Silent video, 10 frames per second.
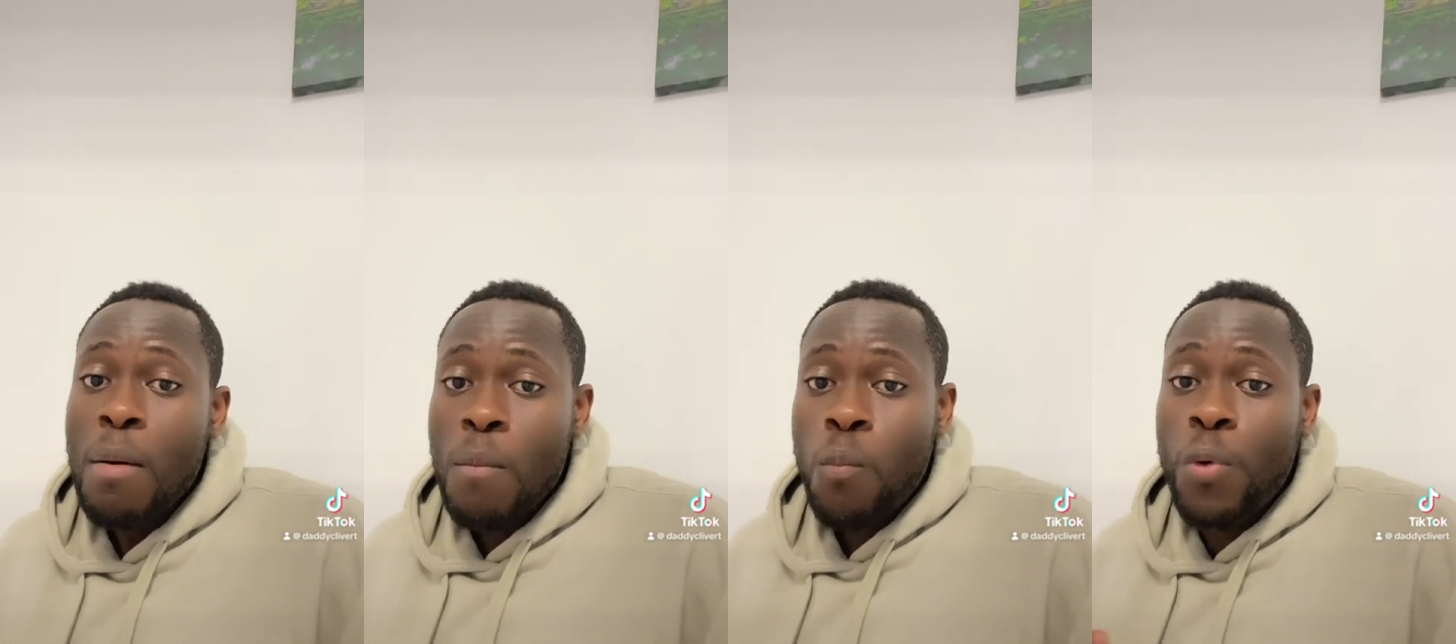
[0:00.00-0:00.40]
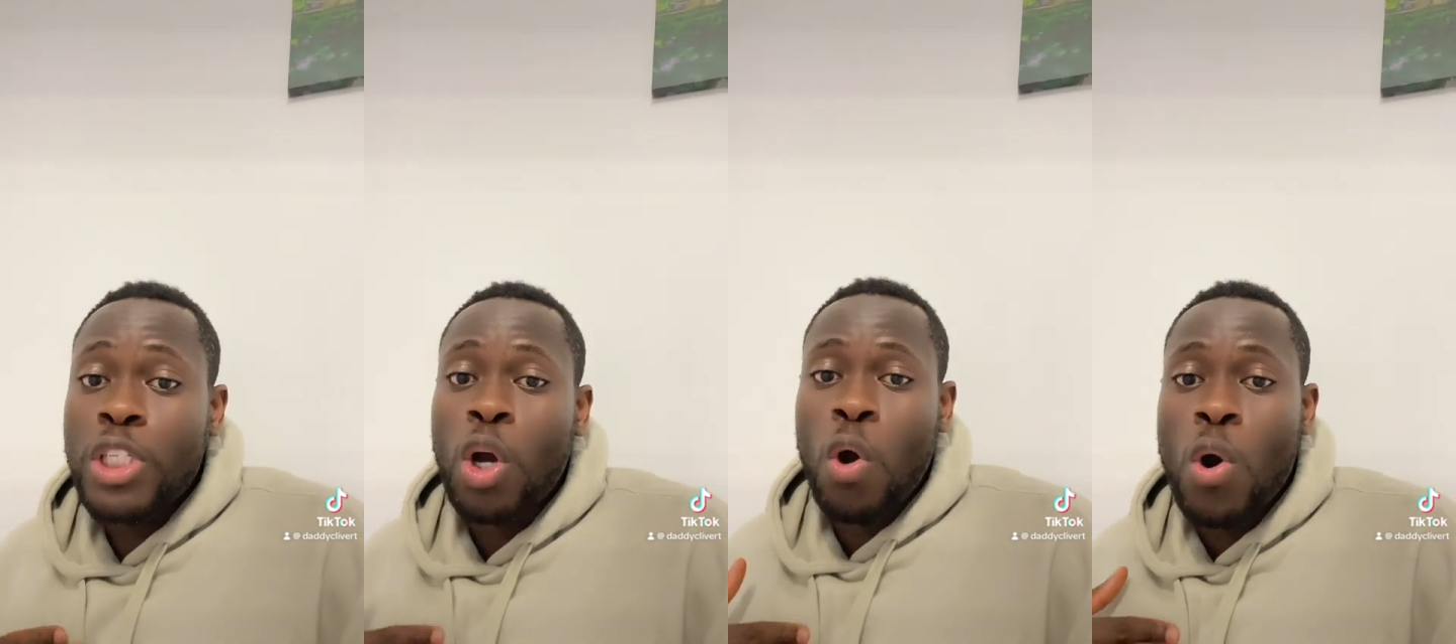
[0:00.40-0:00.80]

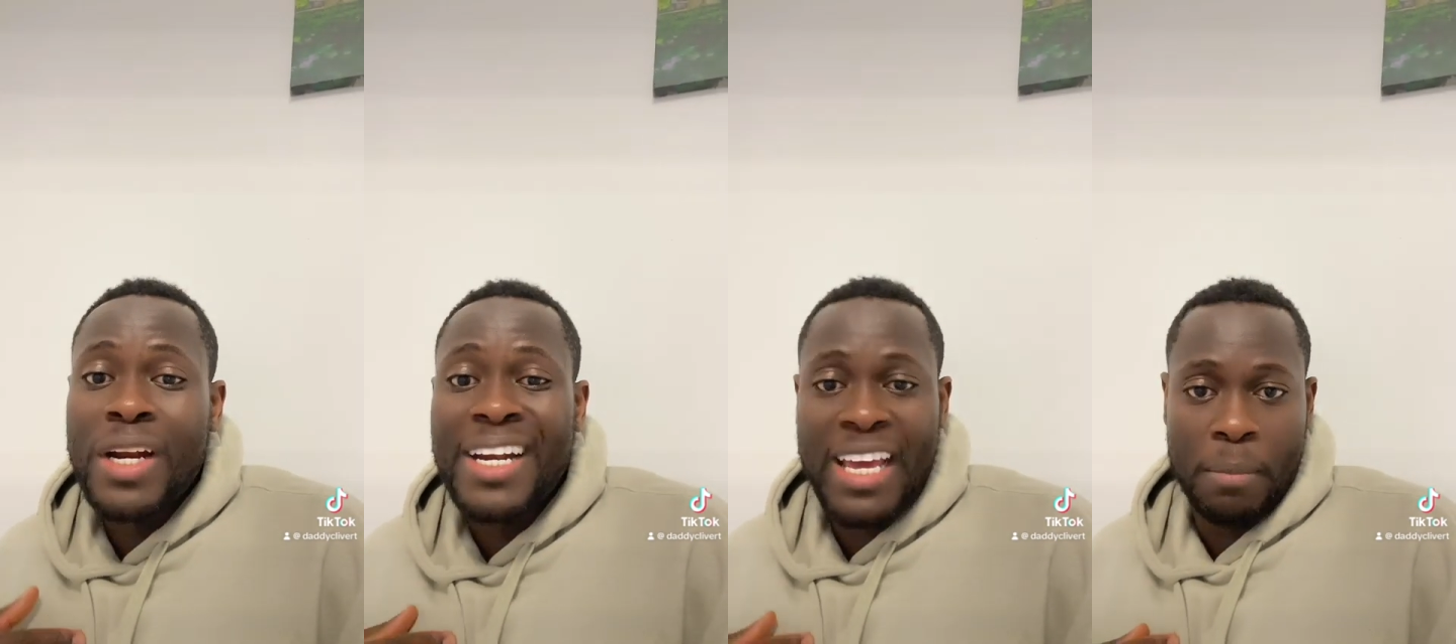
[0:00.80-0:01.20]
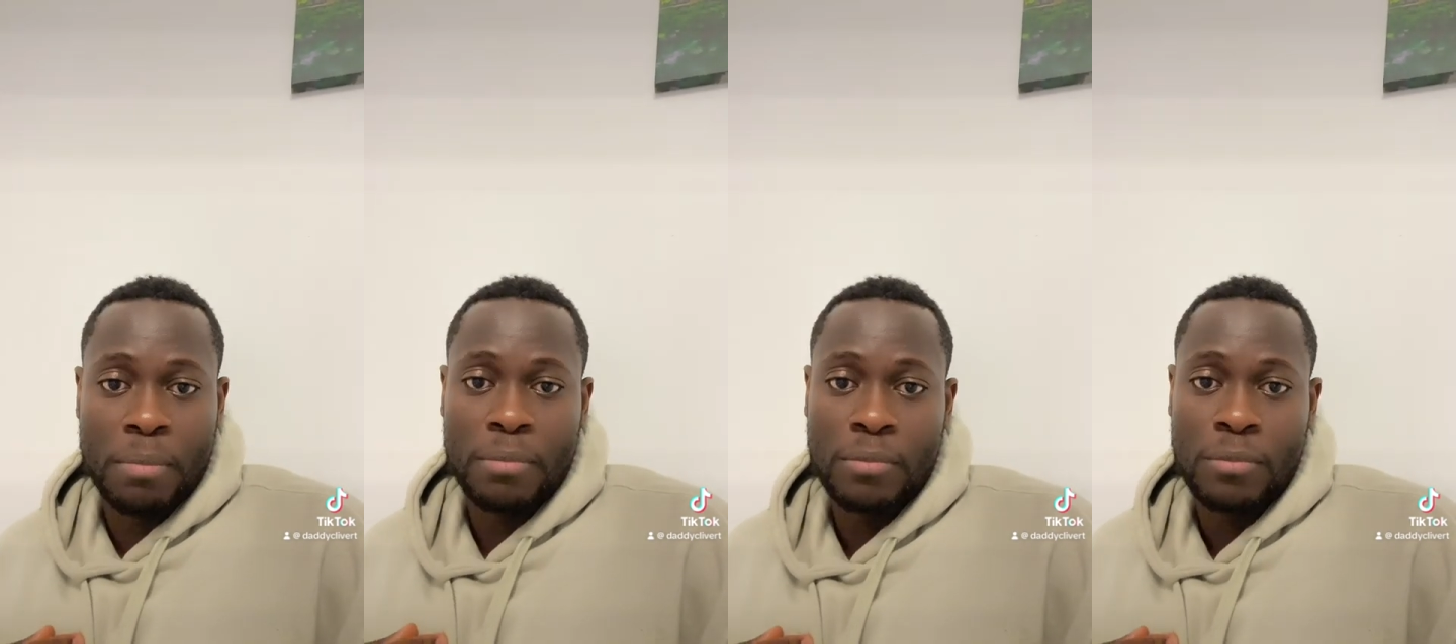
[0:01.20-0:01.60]
with your own
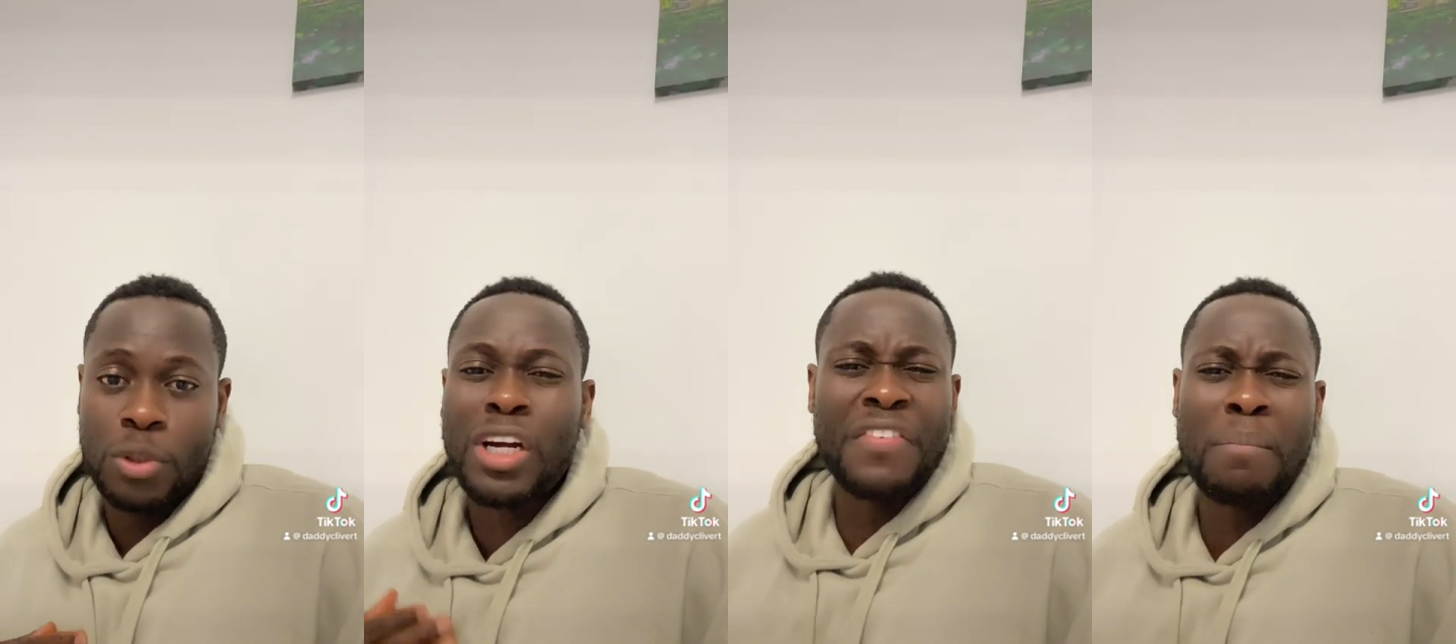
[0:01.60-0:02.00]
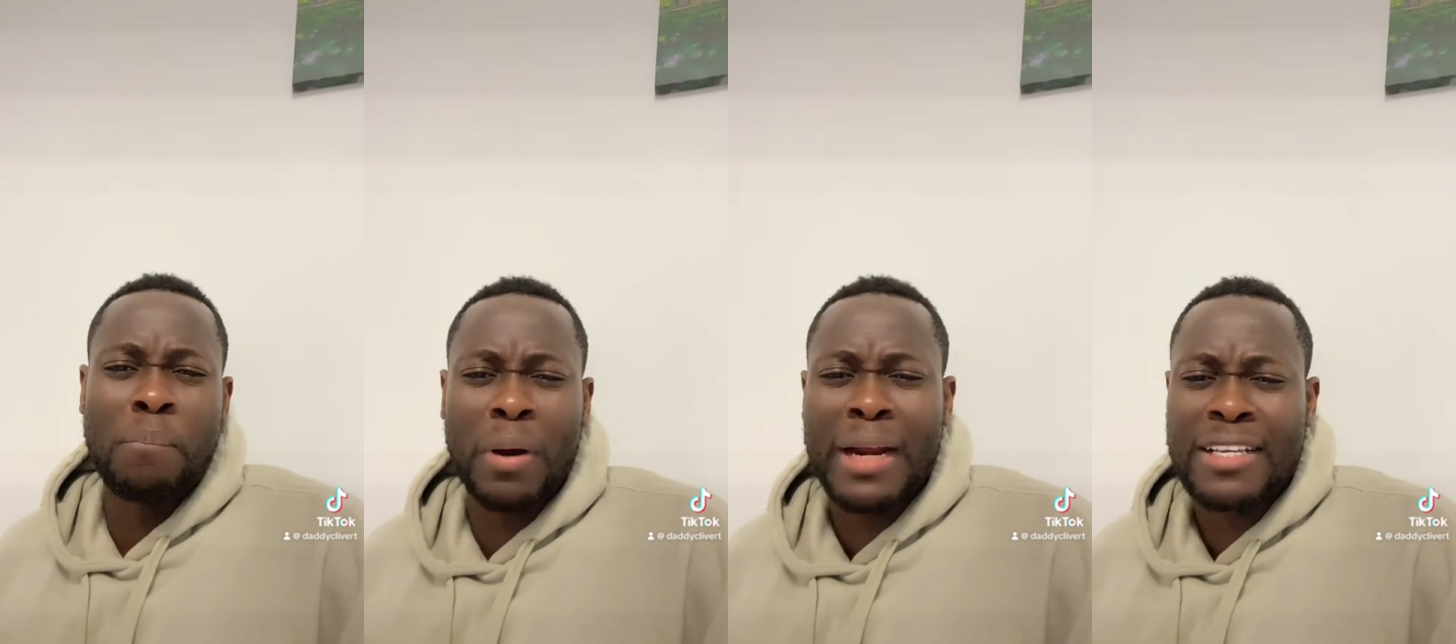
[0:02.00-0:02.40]
name. Don't even
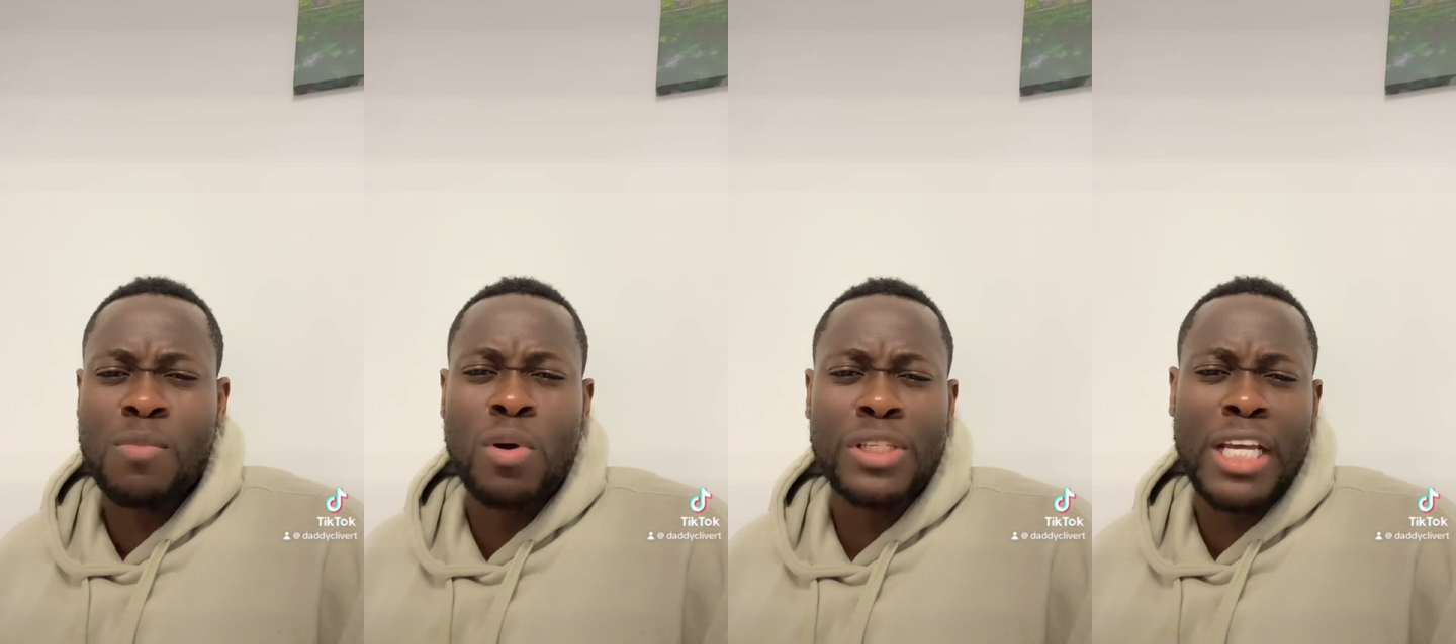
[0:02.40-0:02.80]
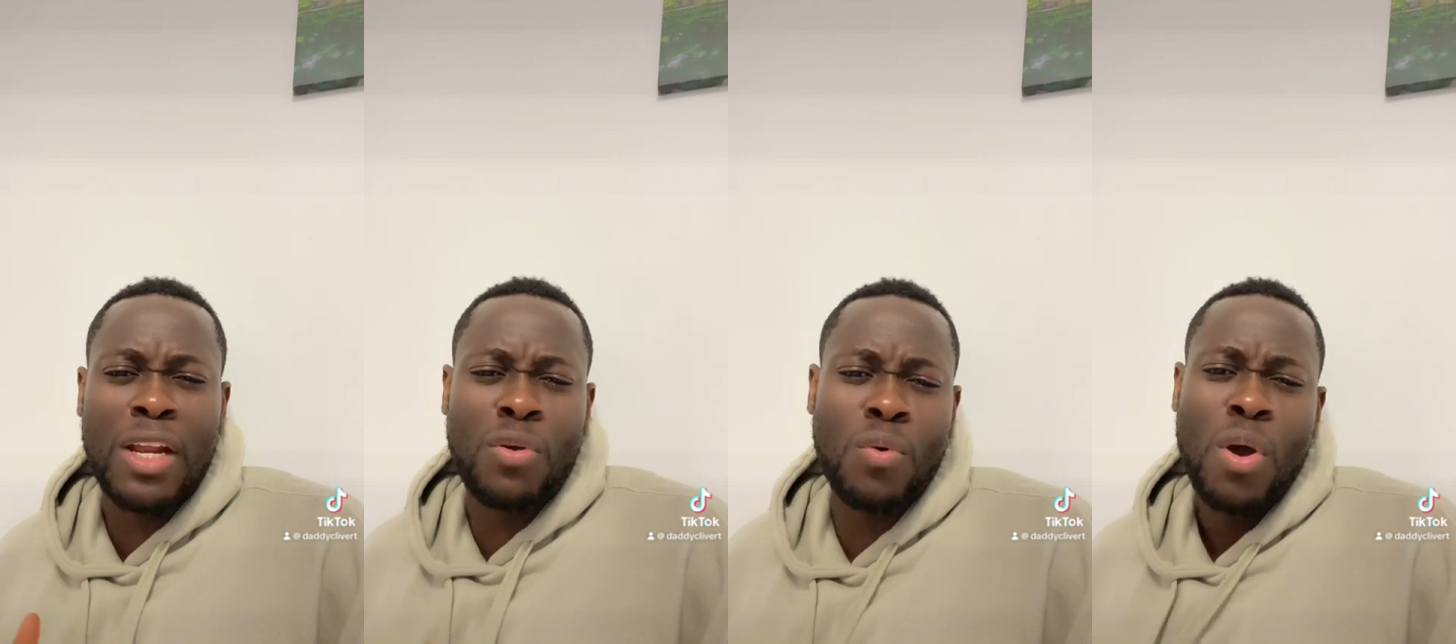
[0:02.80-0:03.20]
bother someone will tell
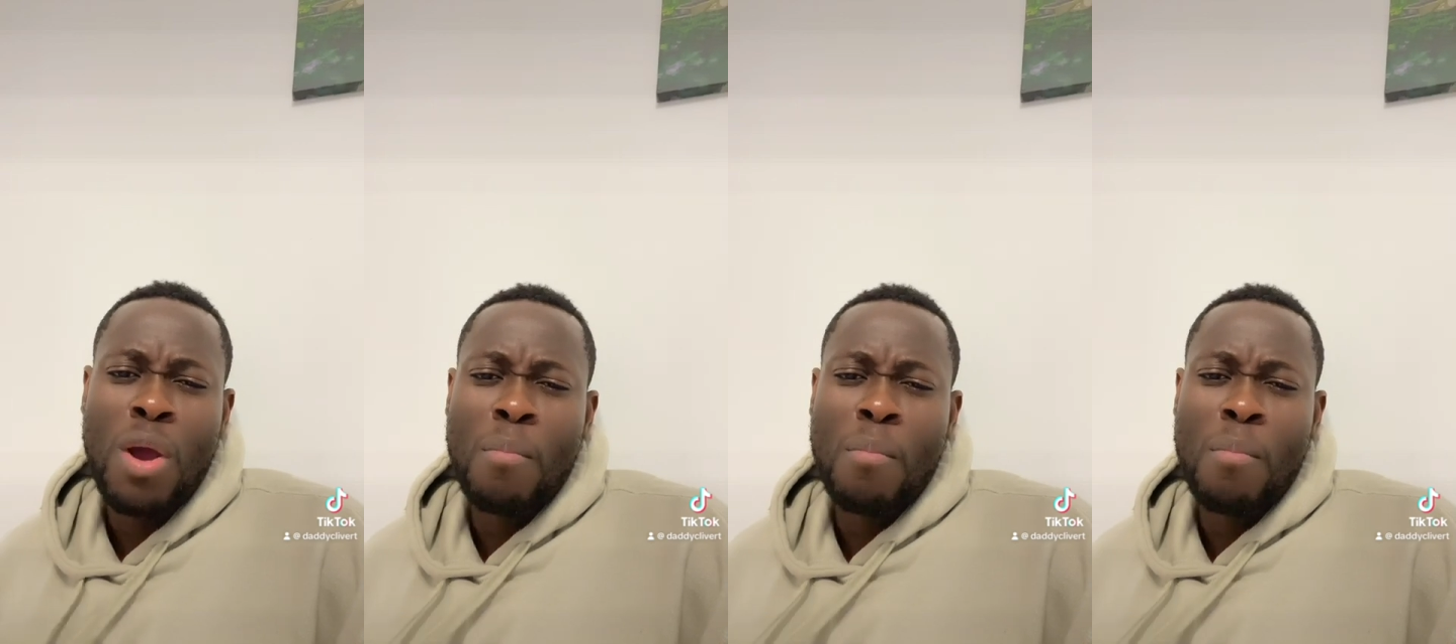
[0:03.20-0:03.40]
you,